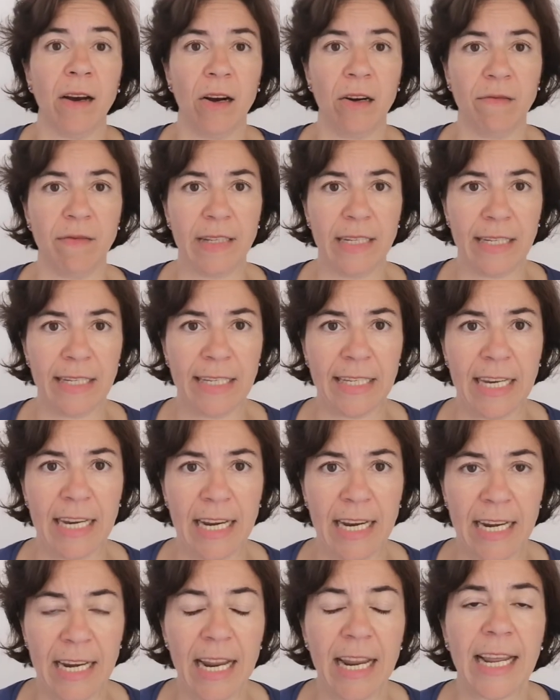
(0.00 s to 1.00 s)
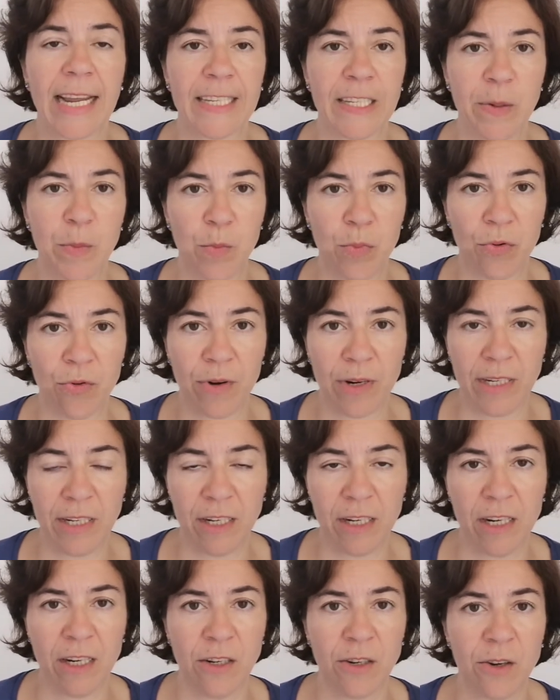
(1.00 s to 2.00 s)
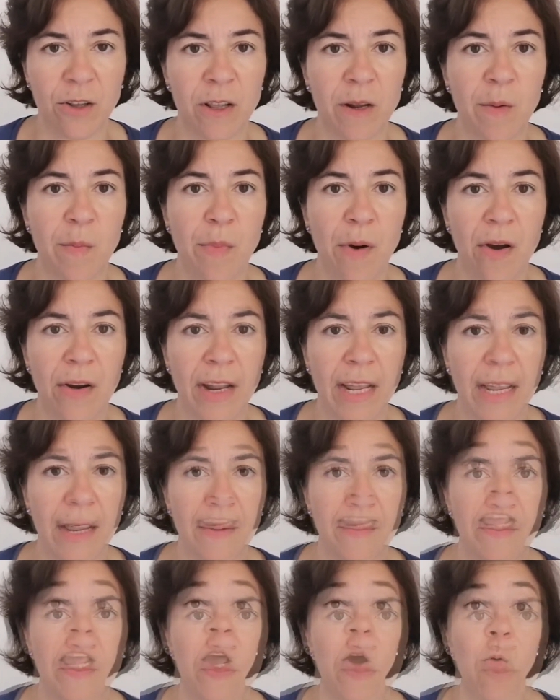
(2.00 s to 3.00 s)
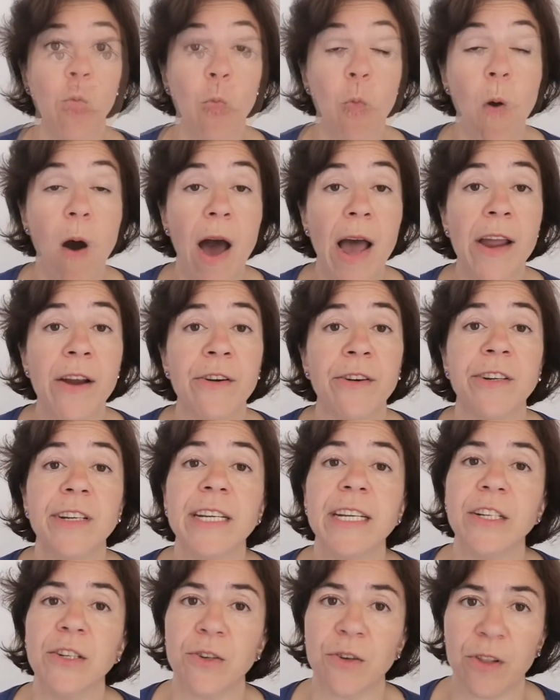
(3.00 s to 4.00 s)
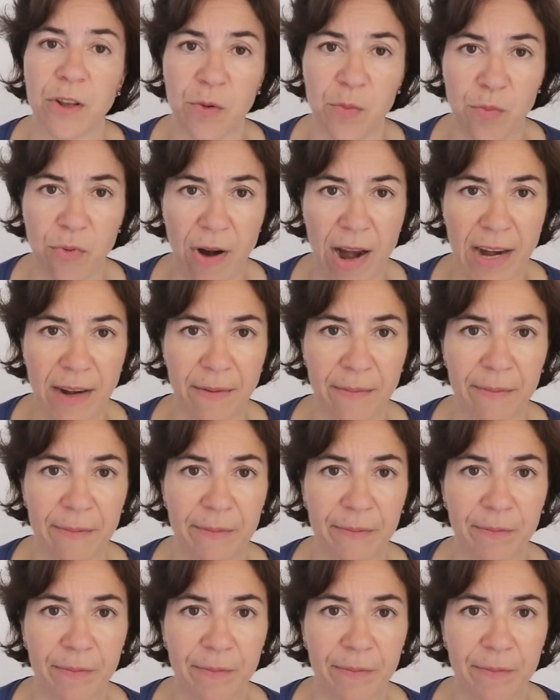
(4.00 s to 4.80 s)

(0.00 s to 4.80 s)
of the scene gets imprinted into their body and wired into their brain.